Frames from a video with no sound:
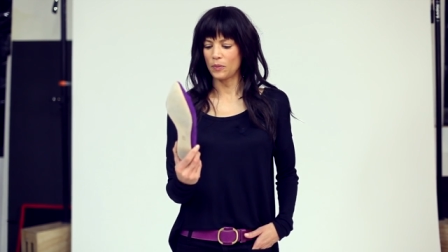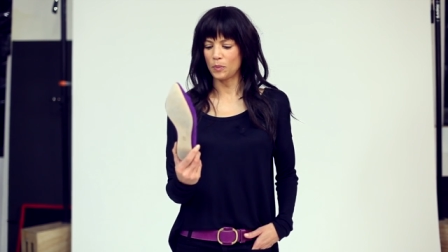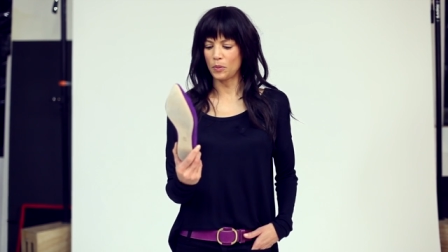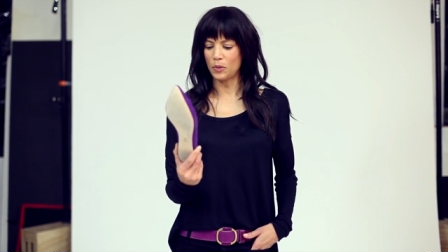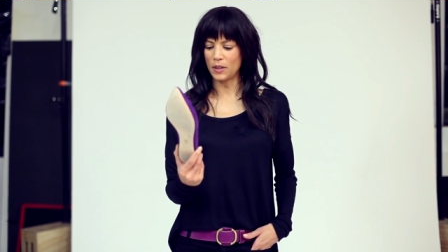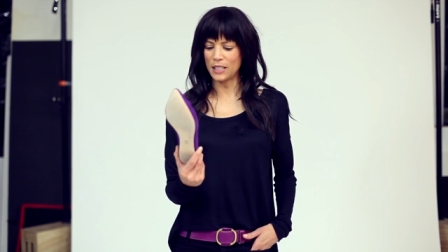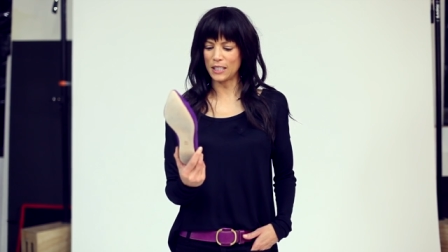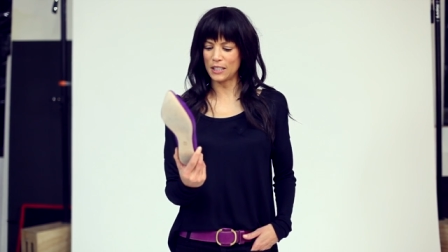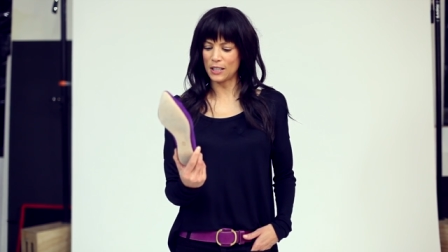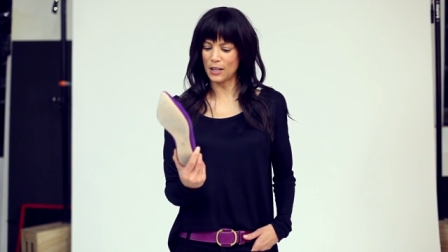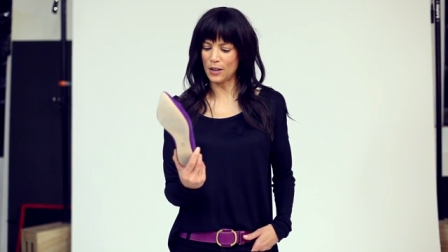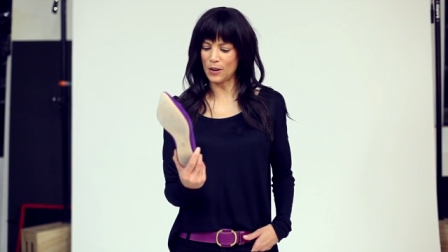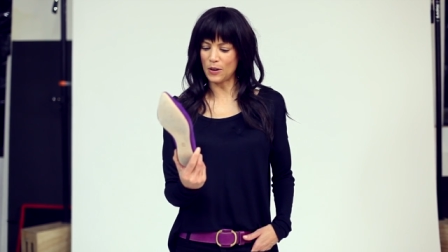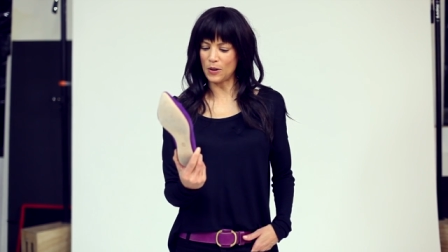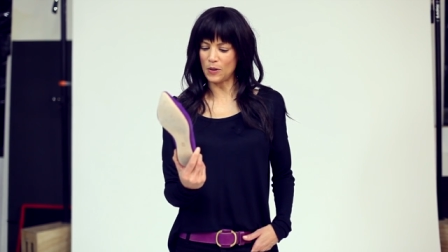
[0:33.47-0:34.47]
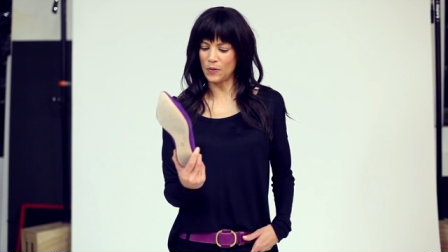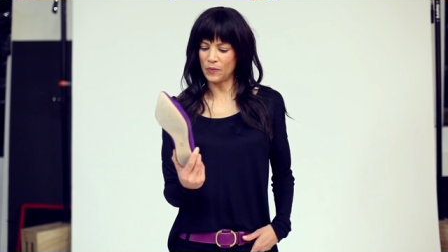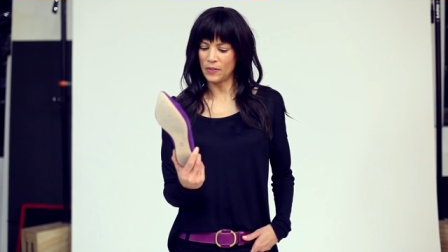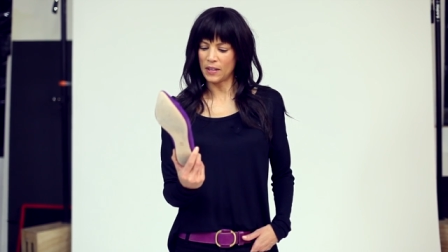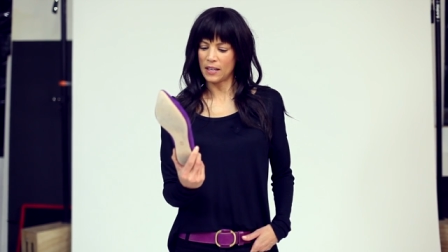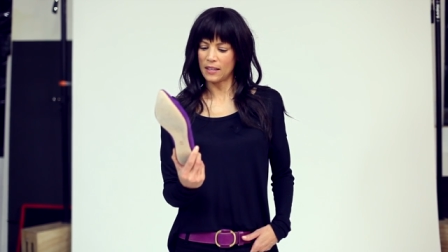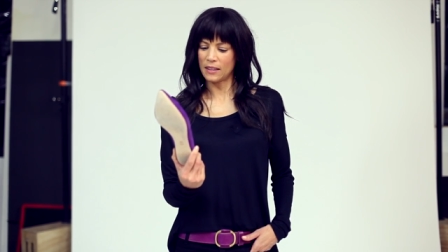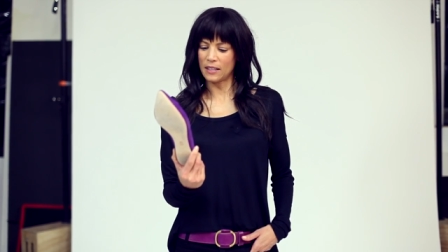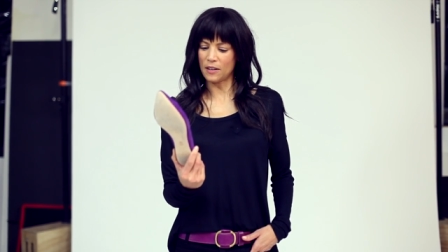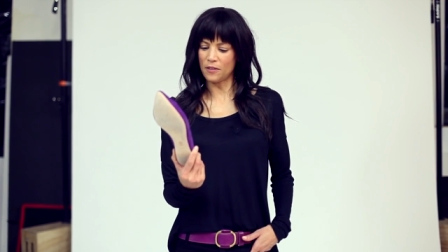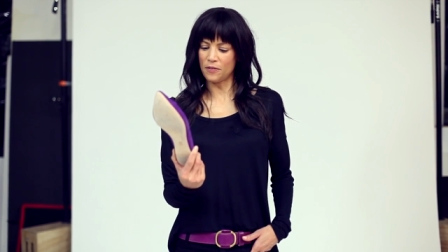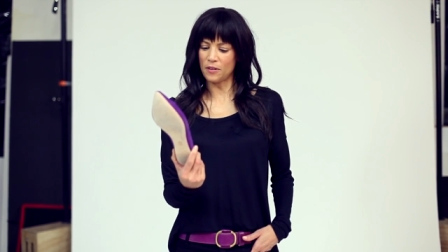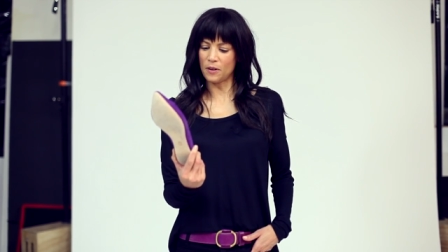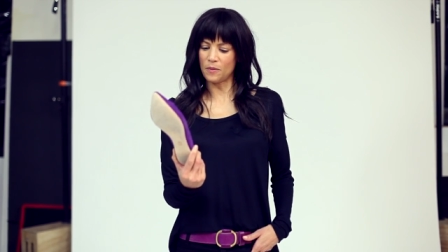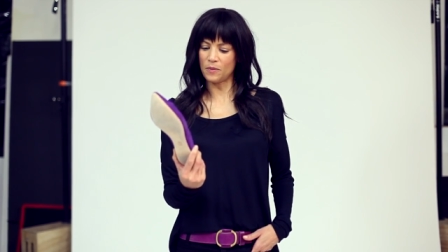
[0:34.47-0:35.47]
Pointy toe. They're
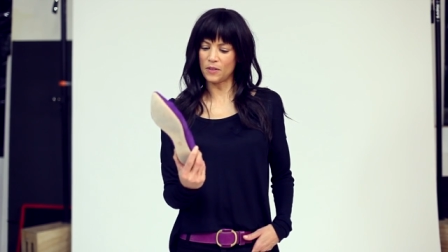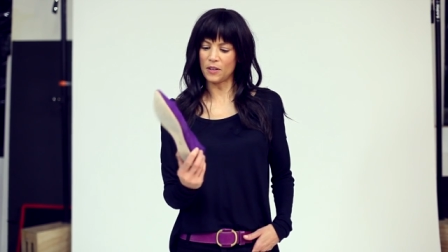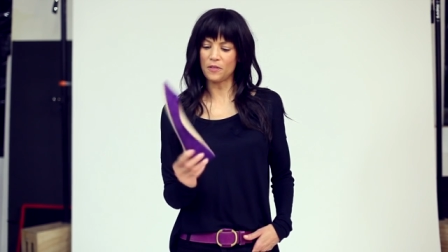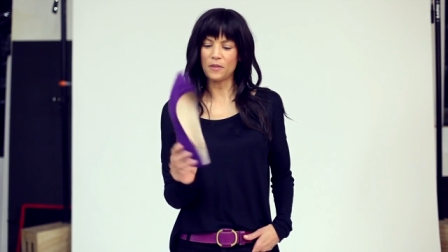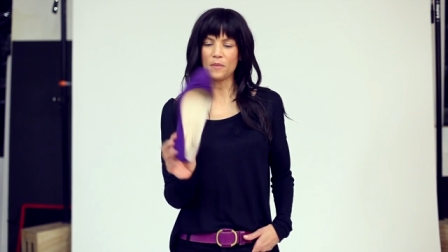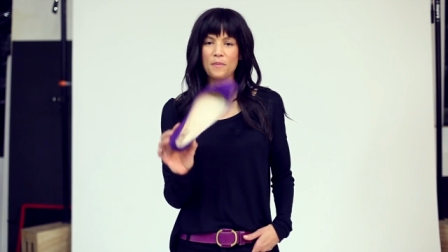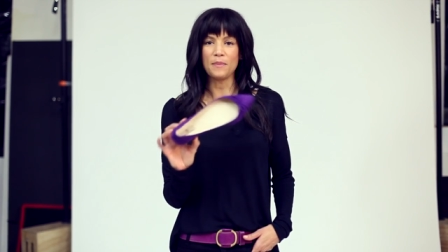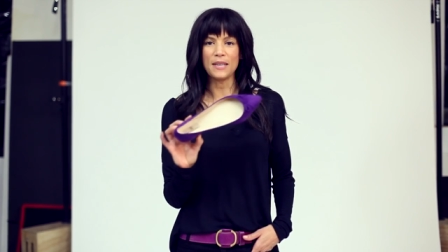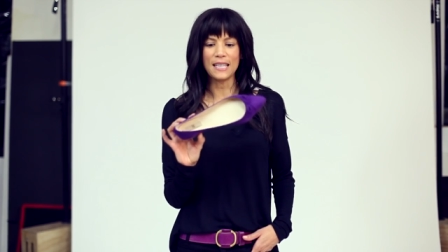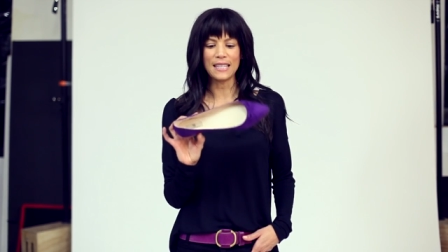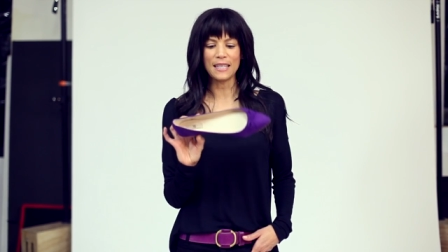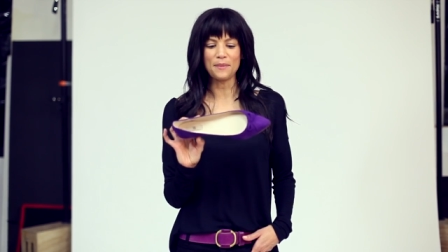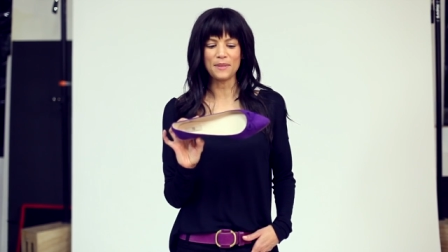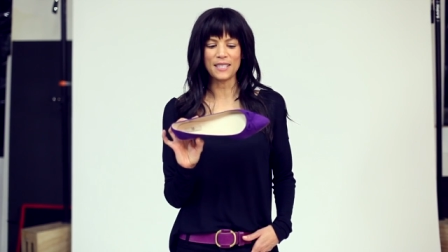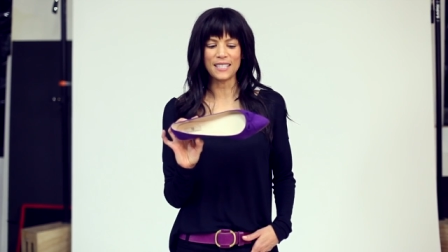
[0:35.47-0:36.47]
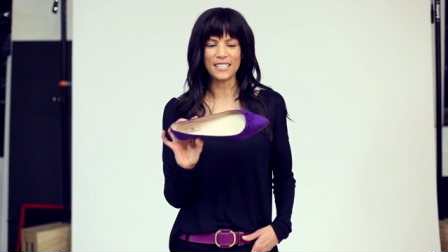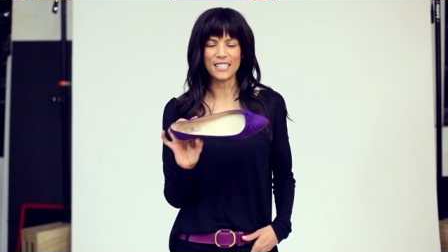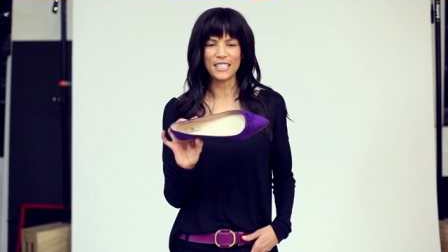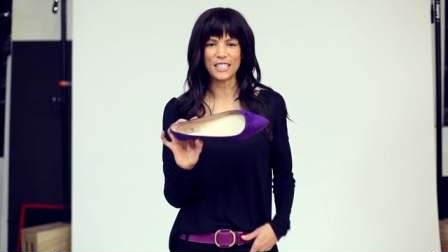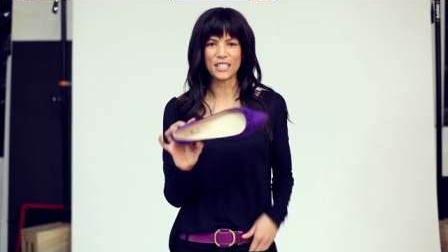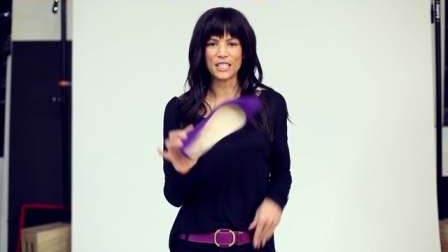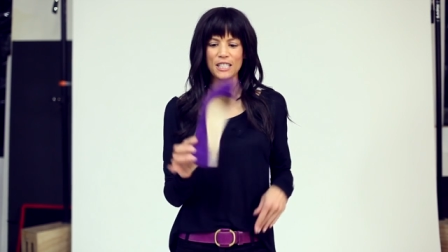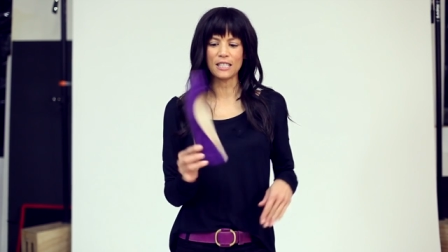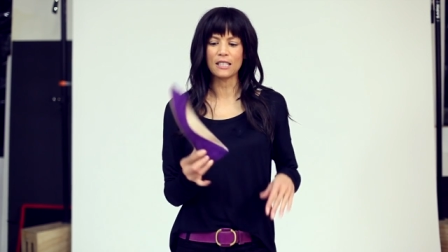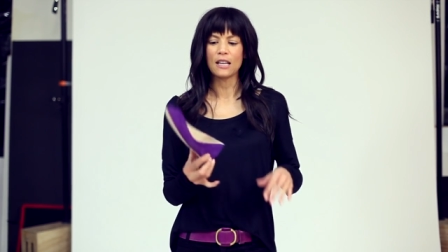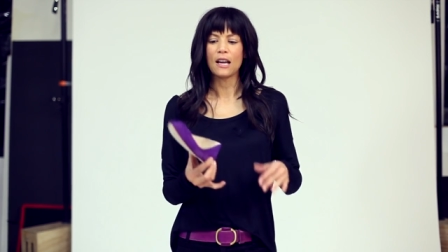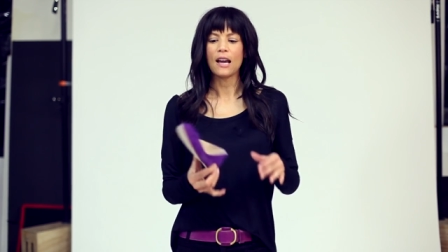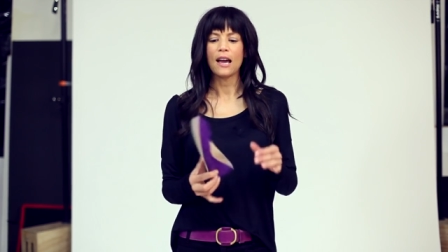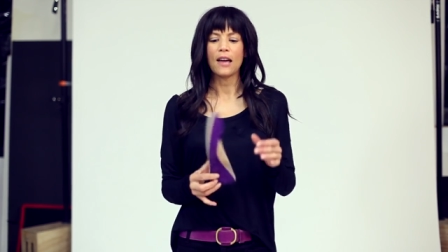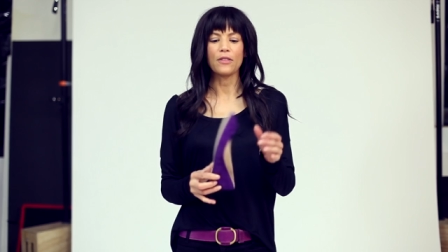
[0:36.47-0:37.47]
from, they're from me, limited edition,
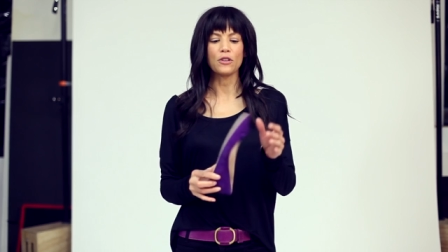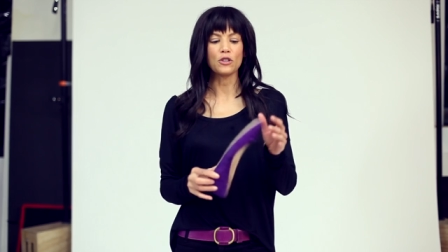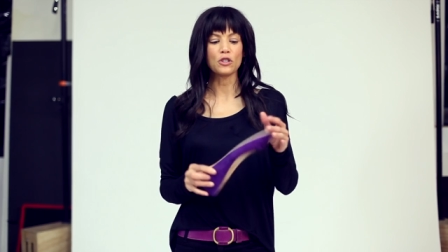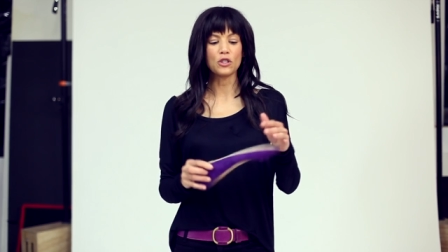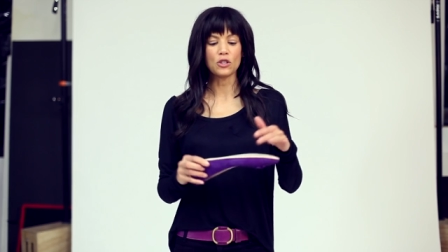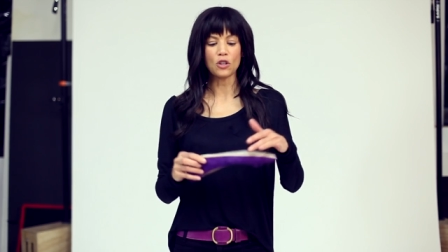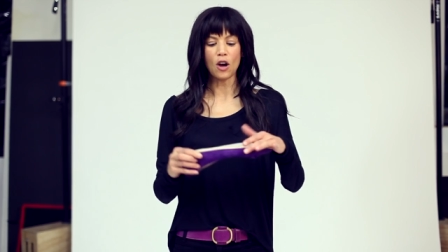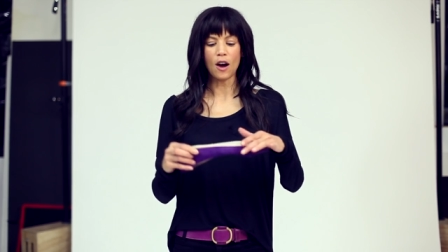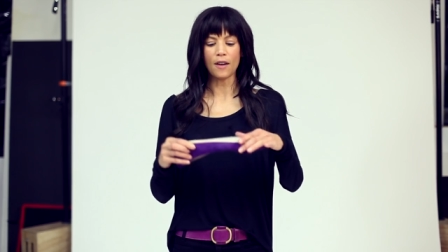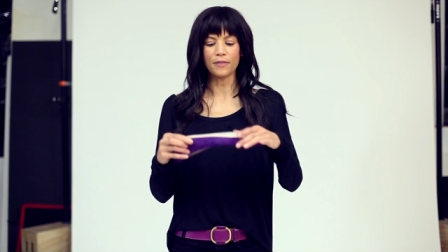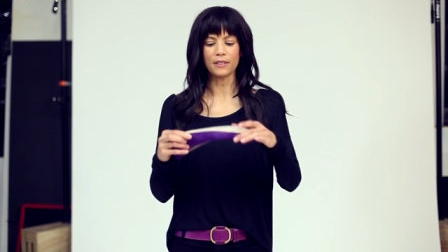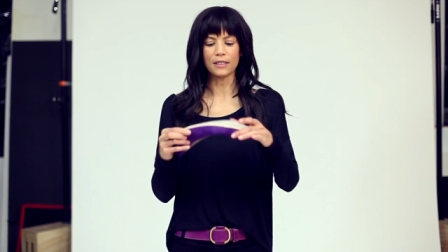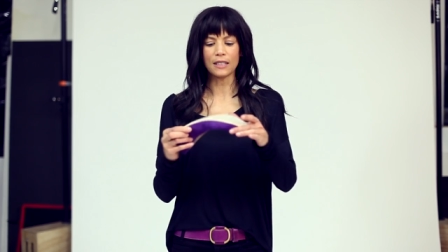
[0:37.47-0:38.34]
and they're soft.